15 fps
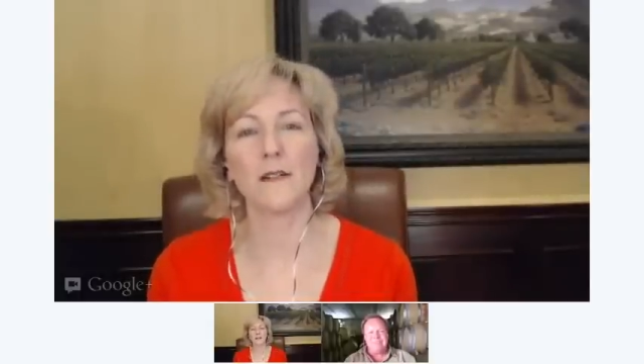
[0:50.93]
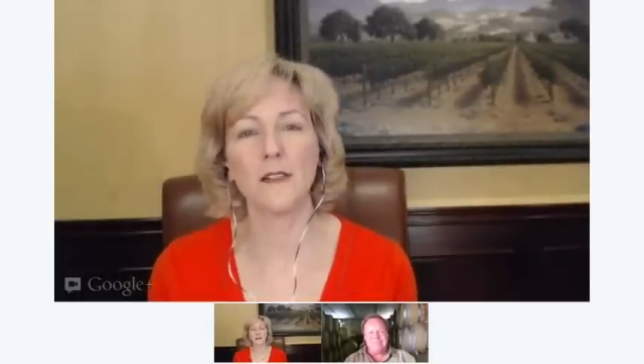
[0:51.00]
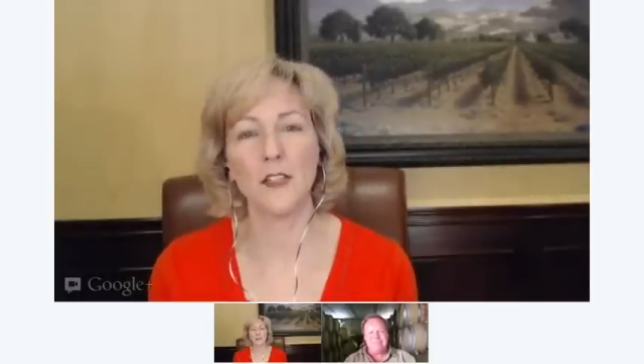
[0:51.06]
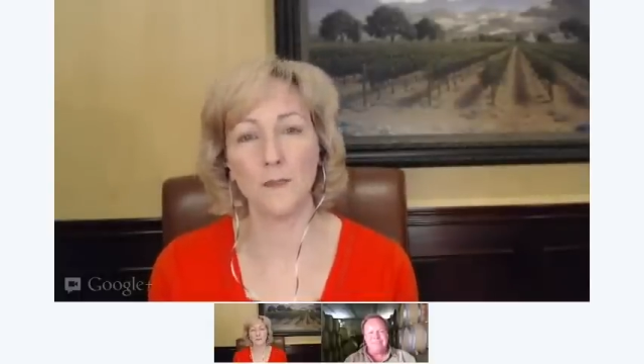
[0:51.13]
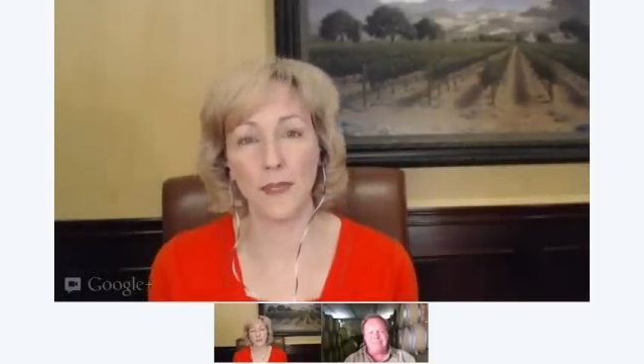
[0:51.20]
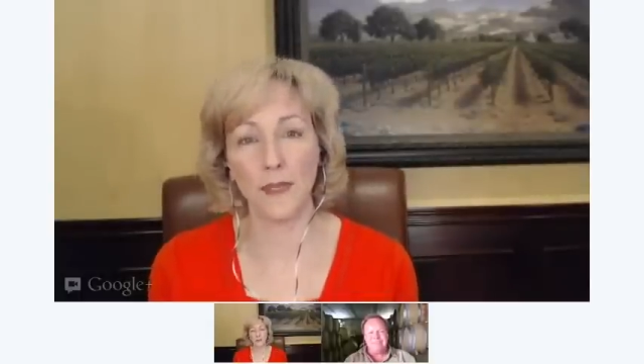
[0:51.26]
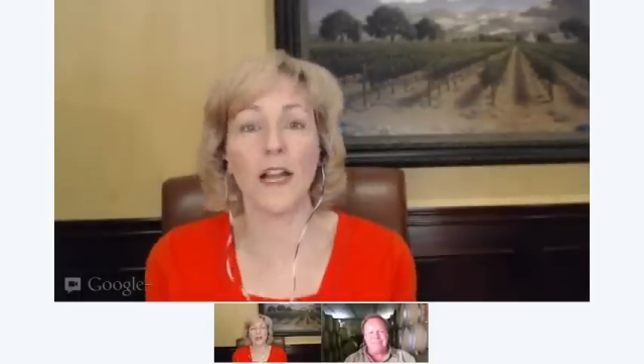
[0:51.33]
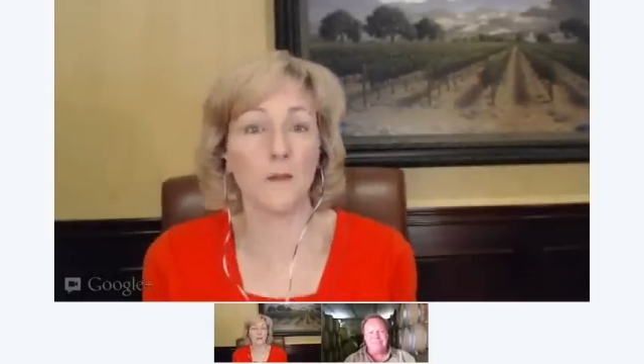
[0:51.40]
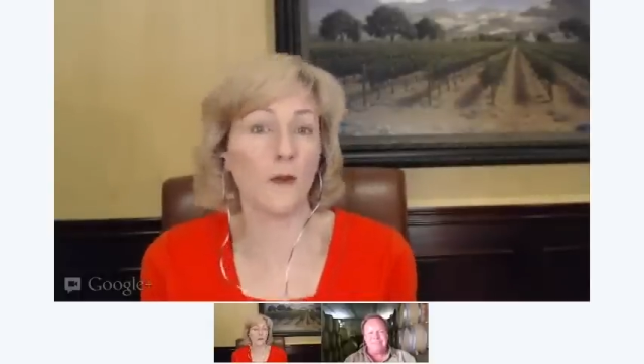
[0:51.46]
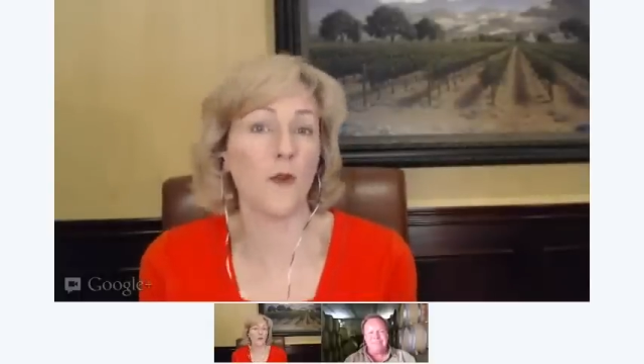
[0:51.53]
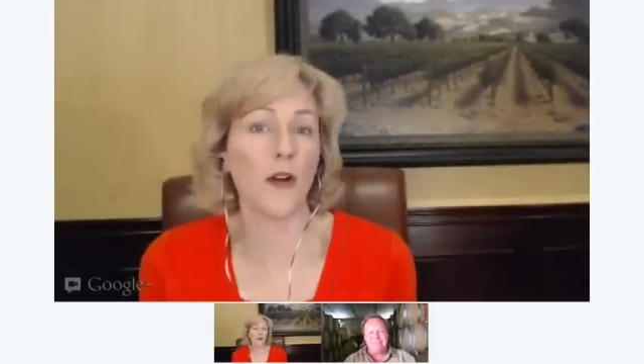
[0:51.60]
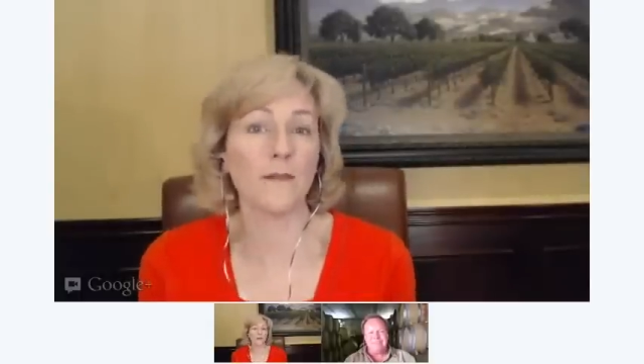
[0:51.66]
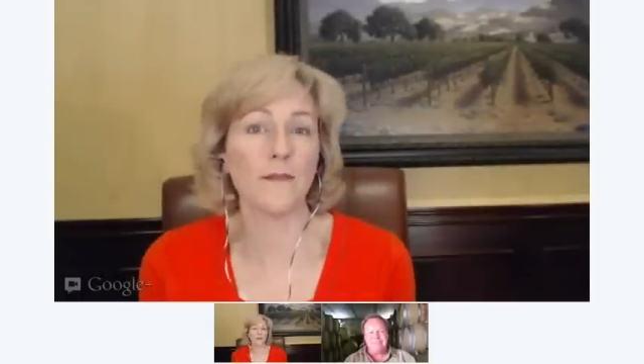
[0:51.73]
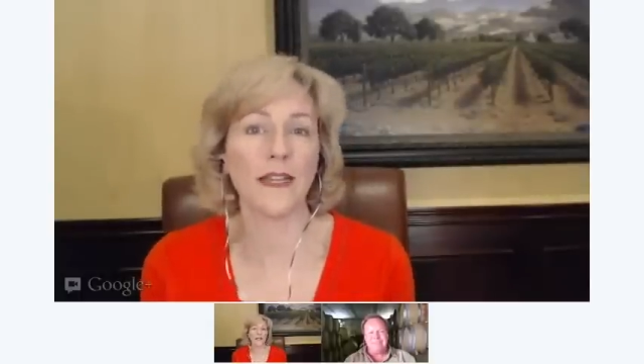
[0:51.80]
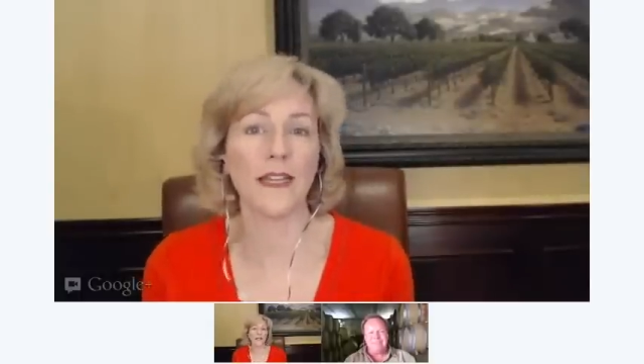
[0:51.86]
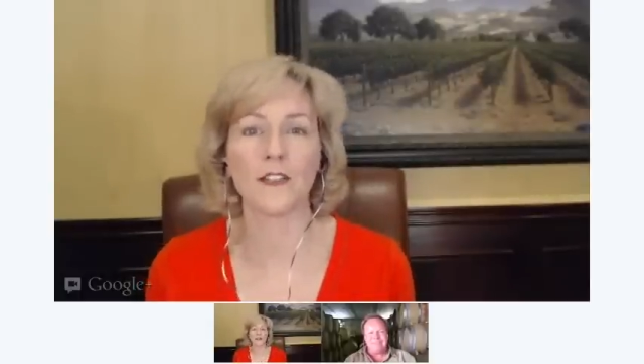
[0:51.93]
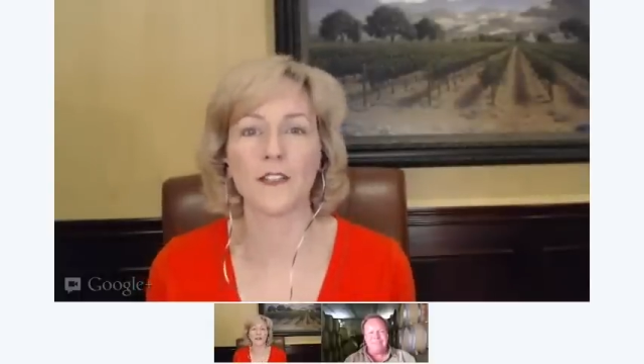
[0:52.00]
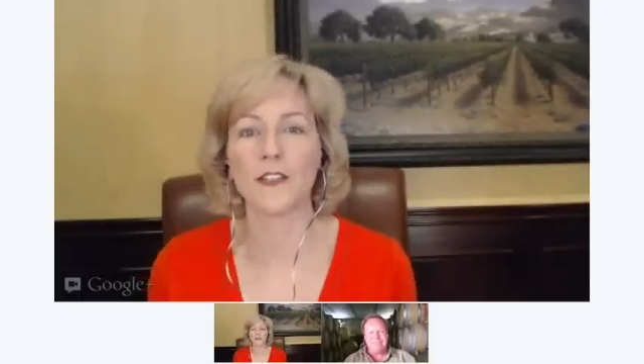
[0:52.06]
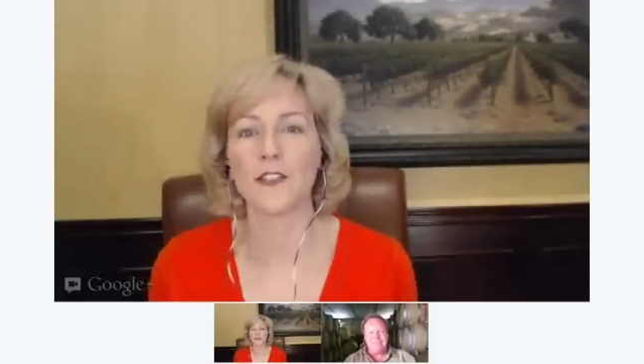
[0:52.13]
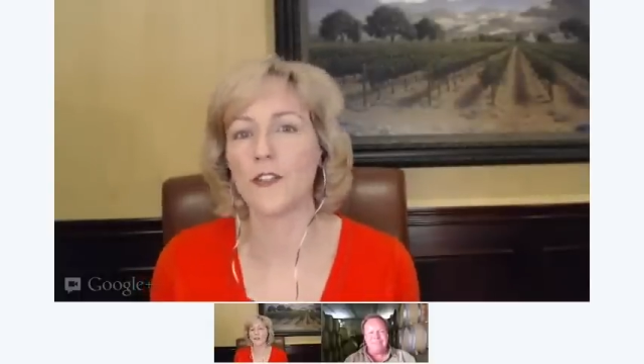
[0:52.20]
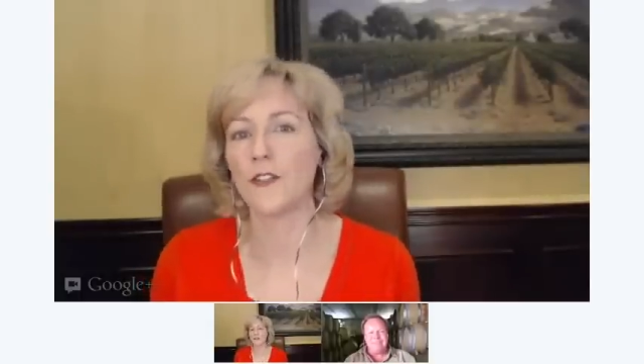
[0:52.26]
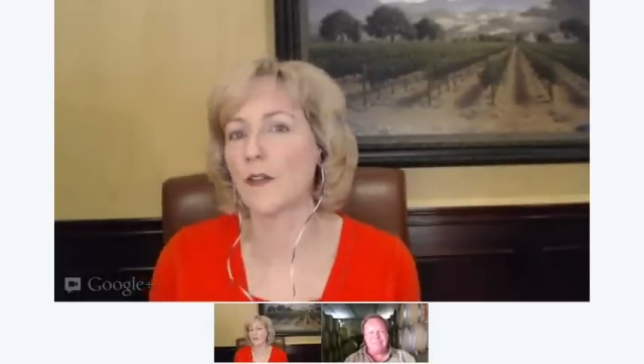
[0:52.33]
to become a
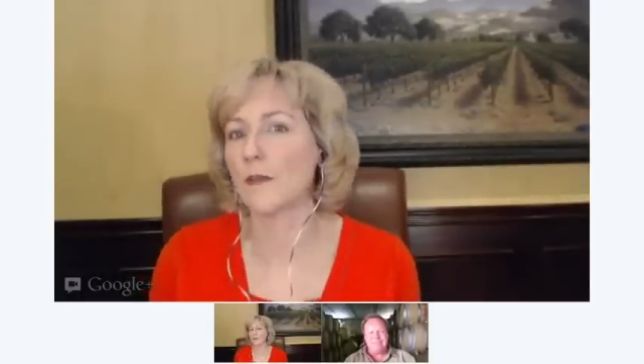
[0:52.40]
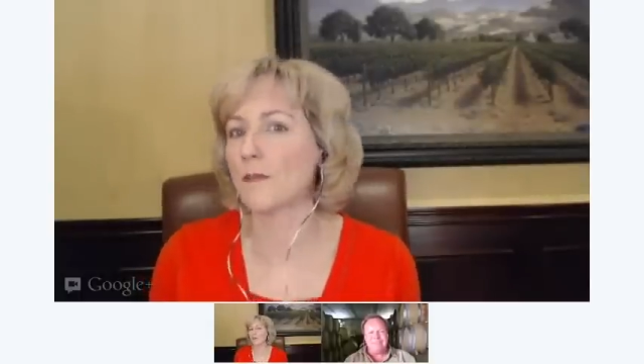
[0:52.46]
winemaker, so you